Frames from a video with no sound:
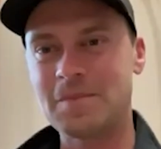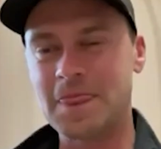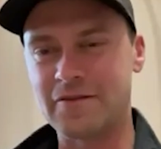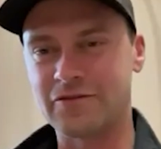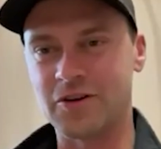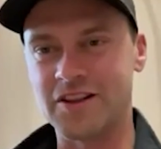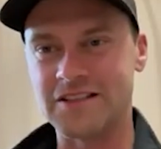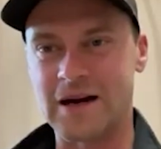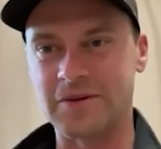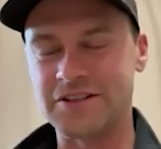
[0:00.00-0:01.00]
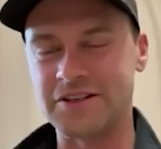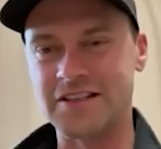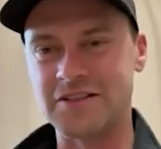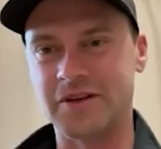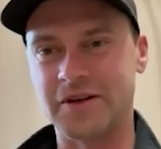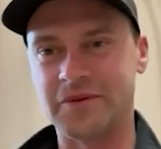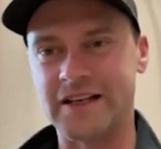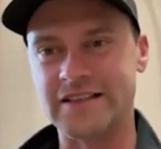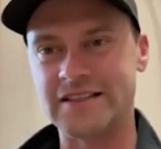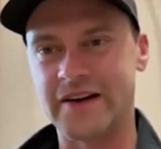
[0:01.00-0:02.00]
before these opportunities were in
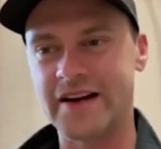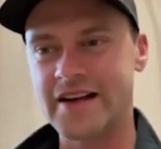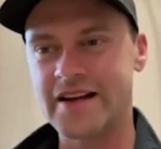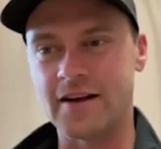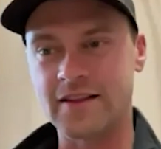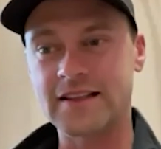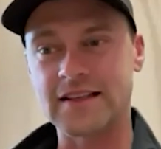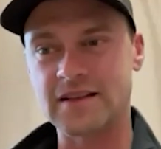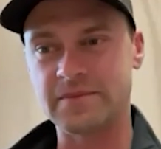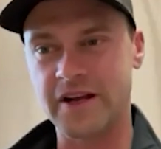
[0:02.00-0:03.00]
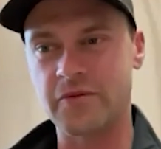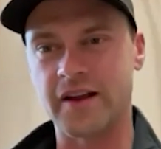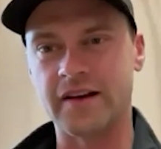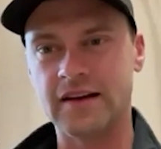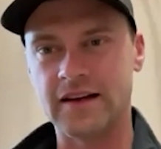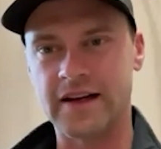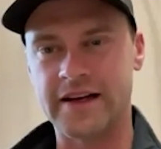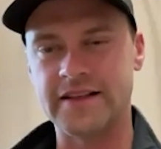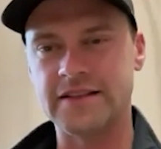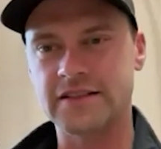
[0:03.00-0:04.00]
place. So I think that's the big one.
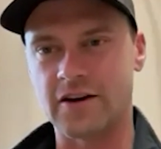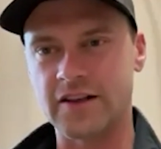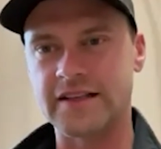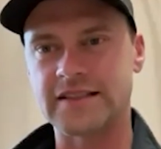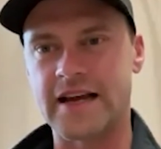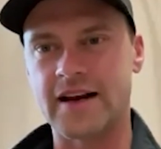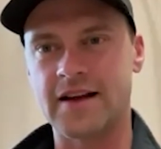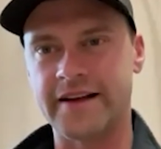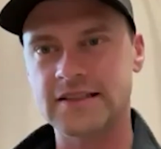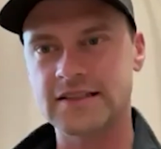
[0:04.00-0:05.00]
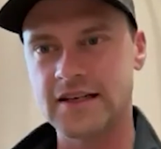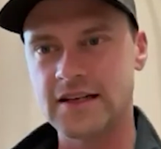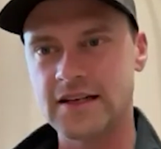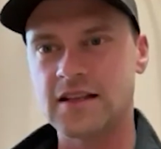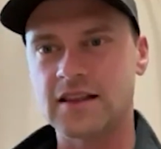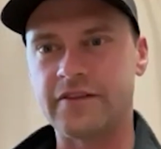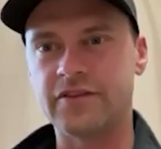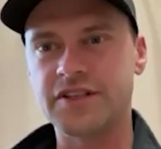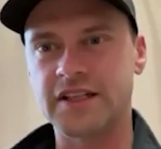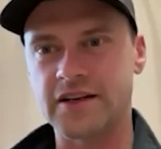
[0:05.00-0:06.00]
These Starlink satellites,
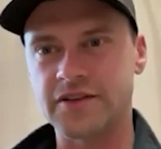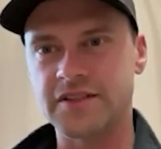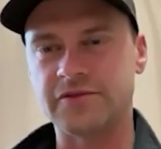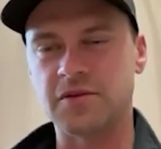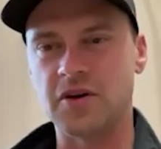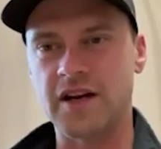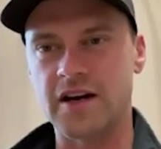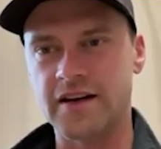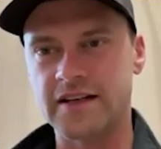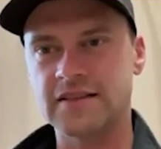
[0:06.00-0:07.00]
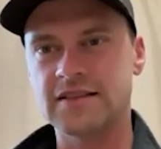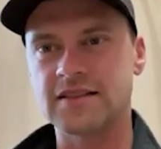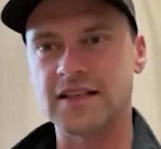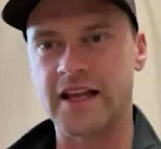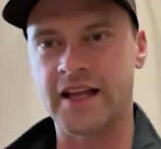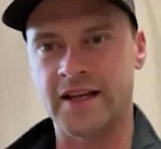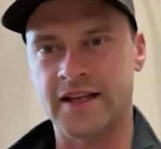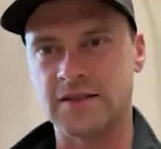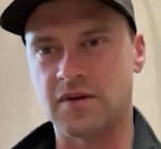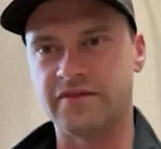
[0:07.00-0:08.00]
leveraging those in remote areas
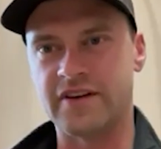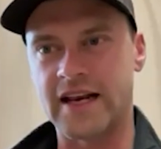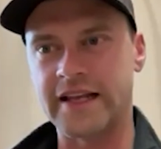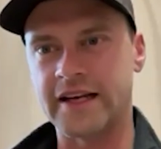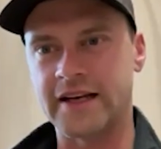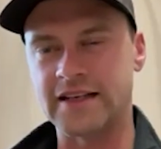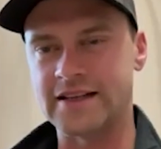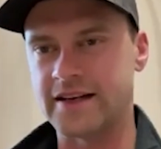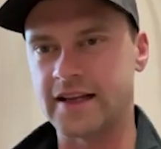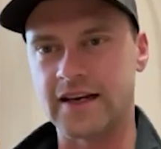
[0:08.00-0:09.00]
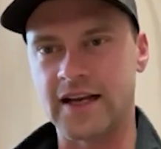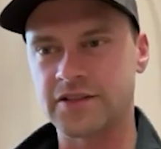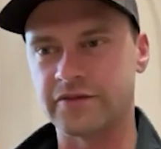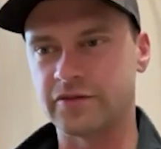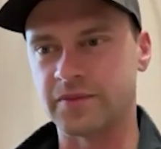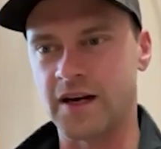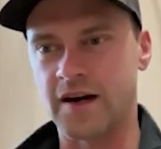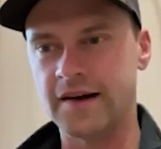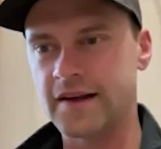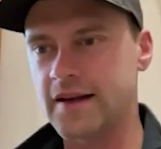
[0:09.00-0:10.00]
and providing a data connection from
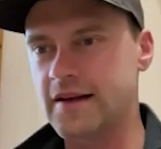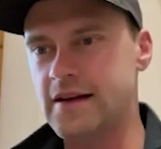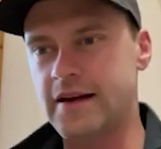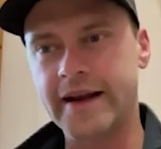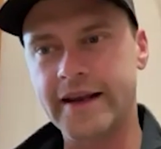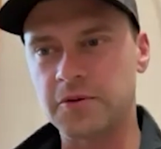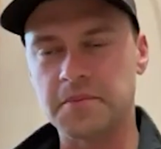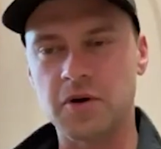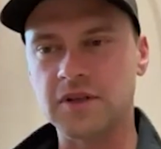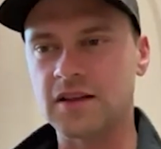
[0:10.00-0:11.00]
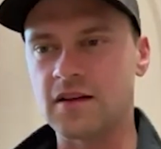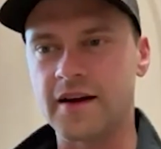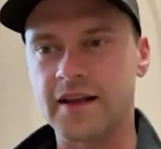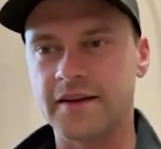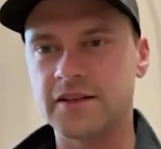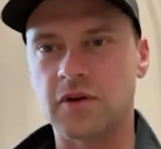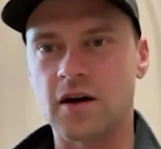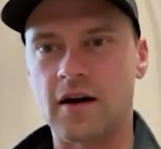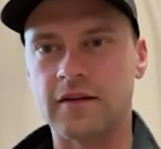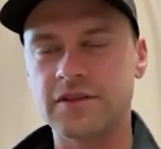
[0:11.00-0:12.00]
there. I can remotely log into our
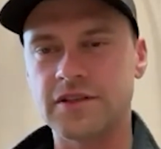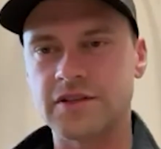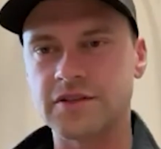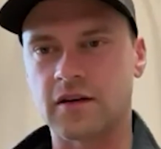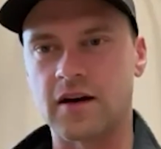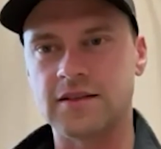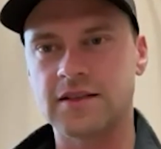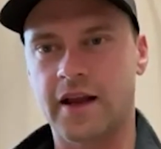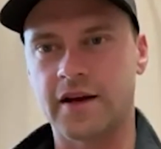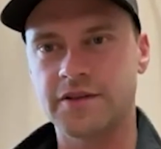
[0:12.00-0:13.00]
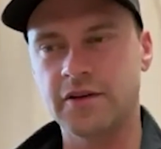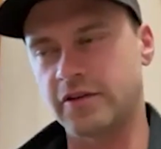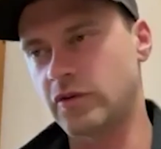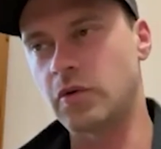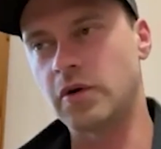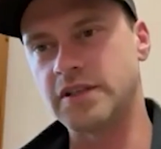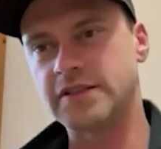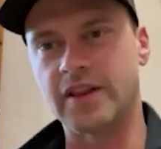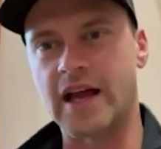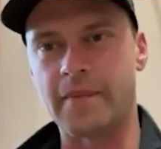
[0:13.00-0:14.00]
harvesters across the country, or forwarders for
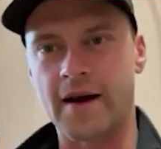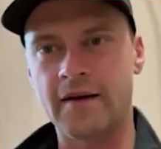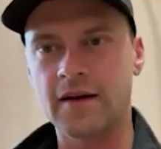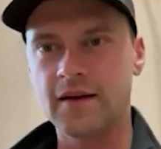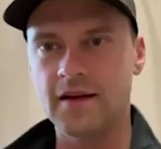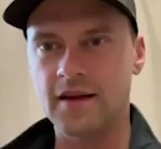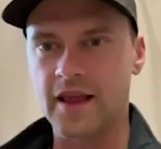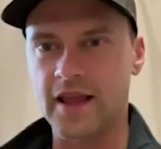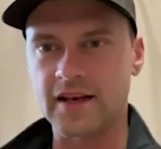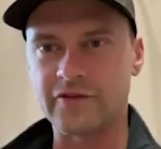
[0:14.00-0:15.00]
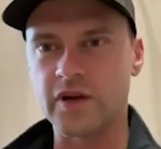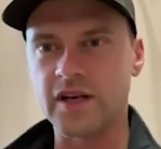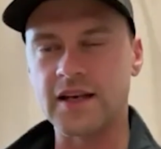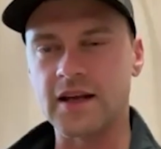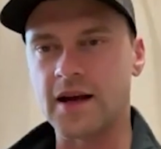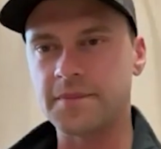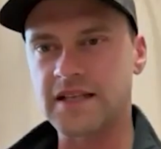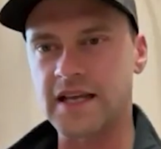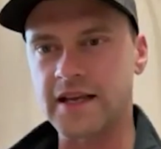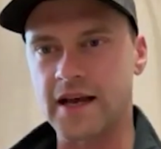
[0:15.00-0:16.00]
that matter. And if we need to
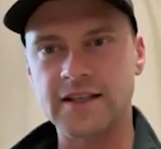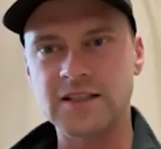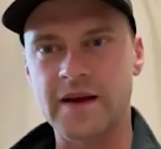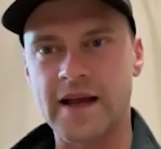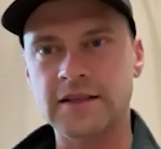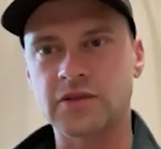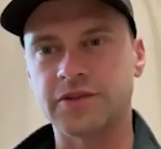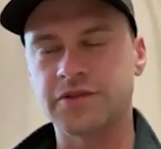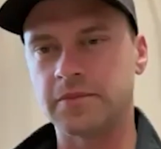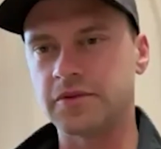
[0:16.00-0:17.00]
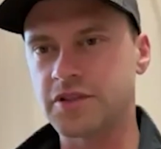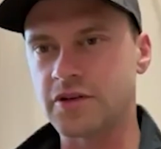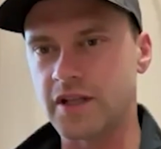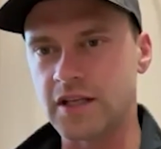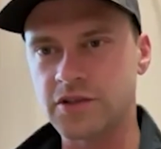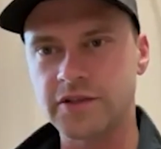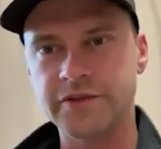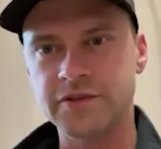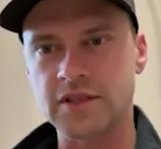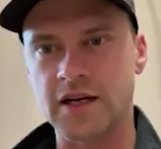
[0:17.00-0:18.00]
update cutting specs or troubleshoot
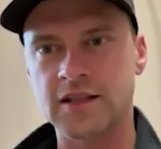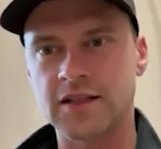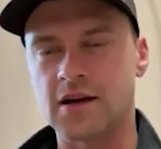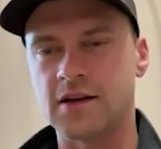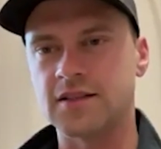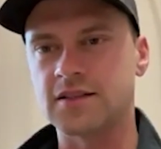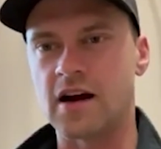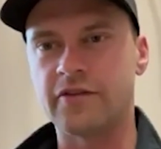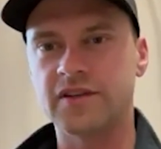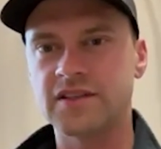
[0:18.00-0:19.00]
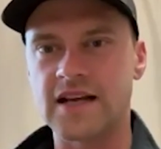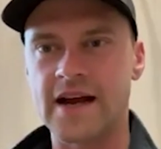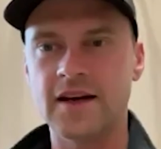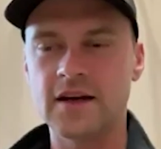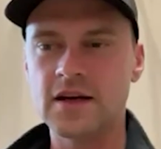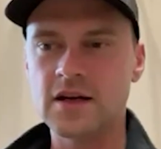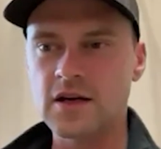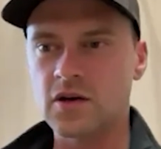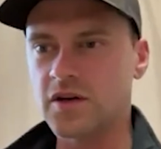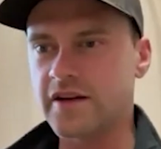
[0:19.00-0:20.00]
issues on the software side,
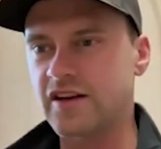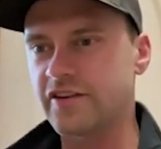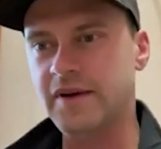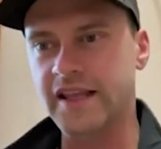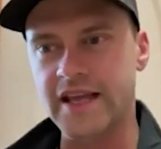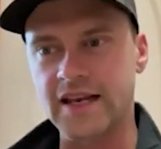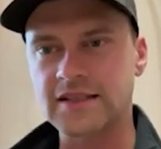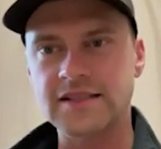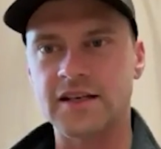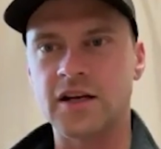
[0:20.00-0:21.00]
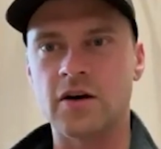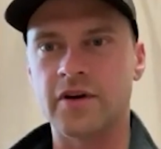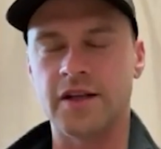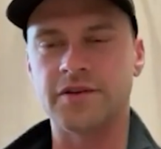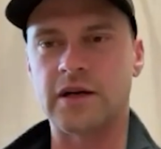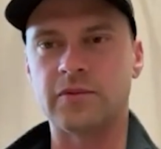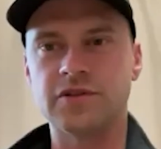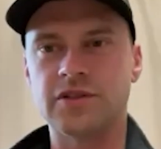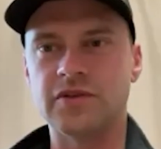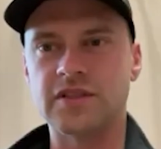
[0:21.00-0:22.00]
or even if mechanics need to go in and
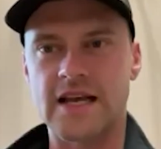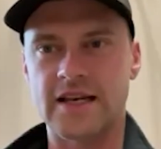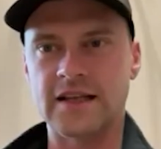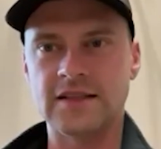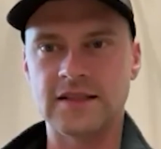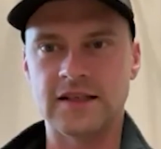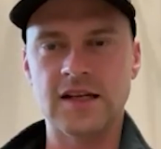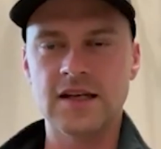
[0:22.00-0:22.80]
troubleshoot settings and